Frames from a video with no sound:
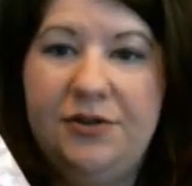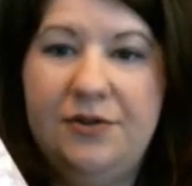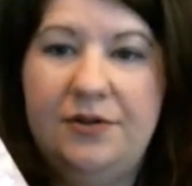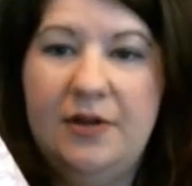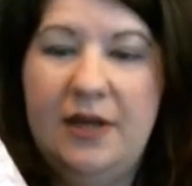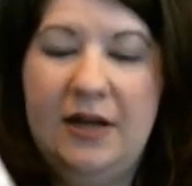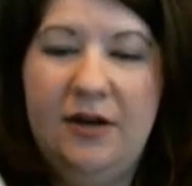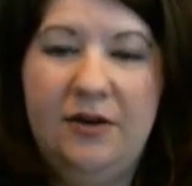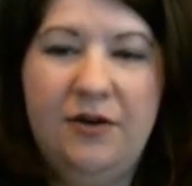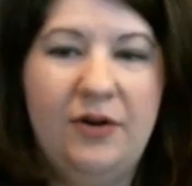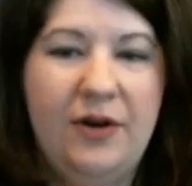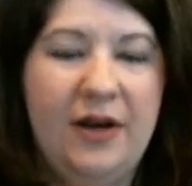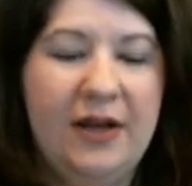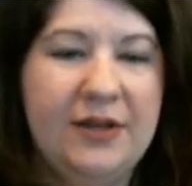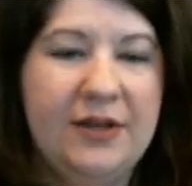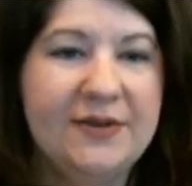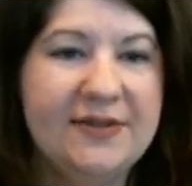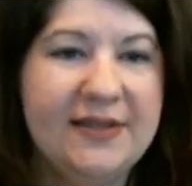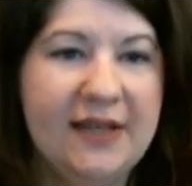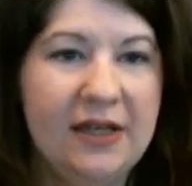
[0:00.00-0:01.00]
I don't know how you
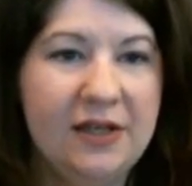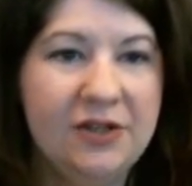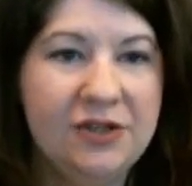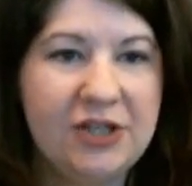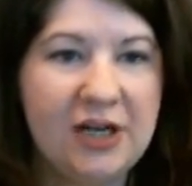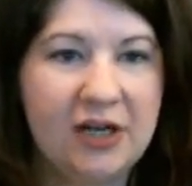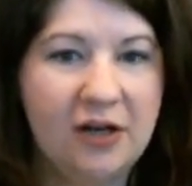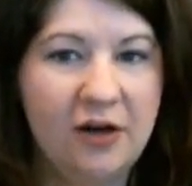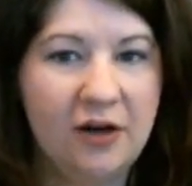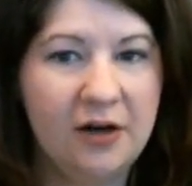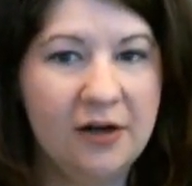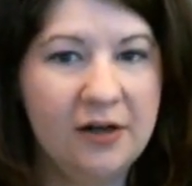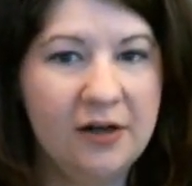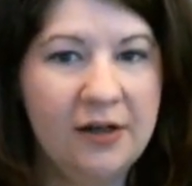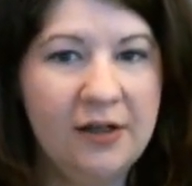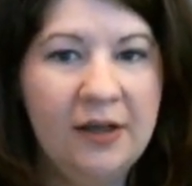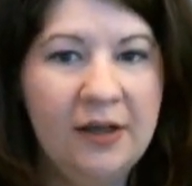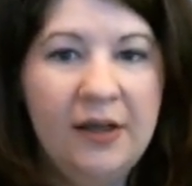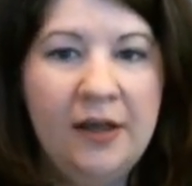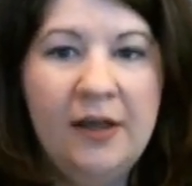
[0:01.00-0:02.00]
say it, jacquard
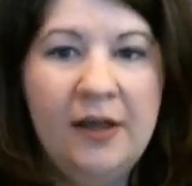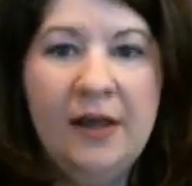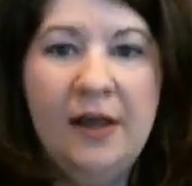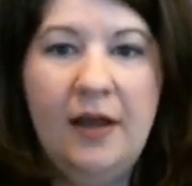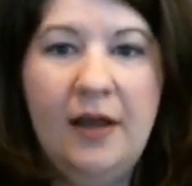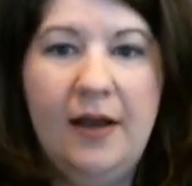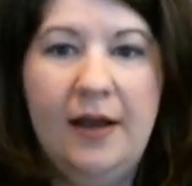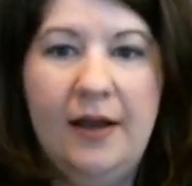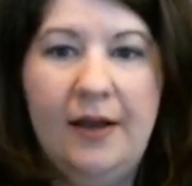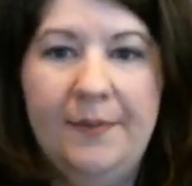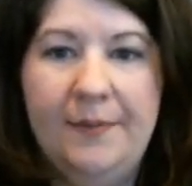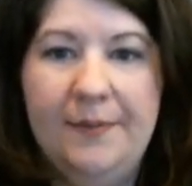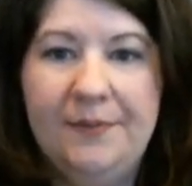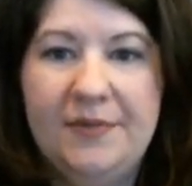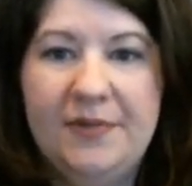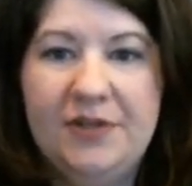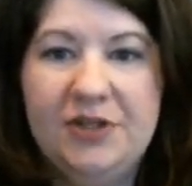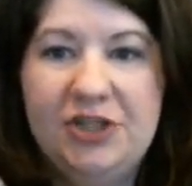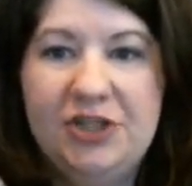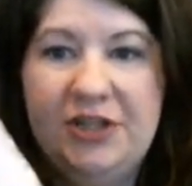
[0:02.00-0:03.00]
um,
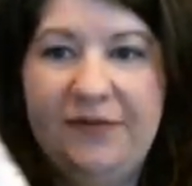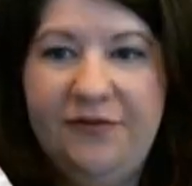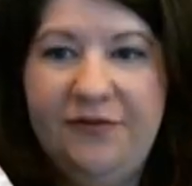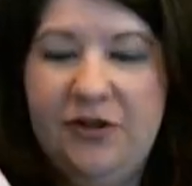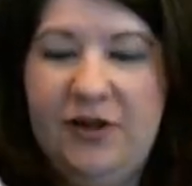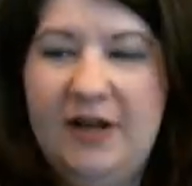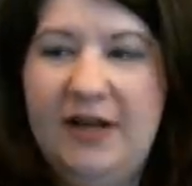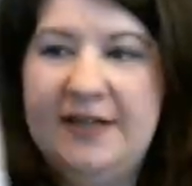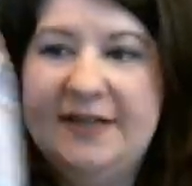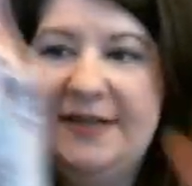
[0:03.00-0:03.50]
shift dress.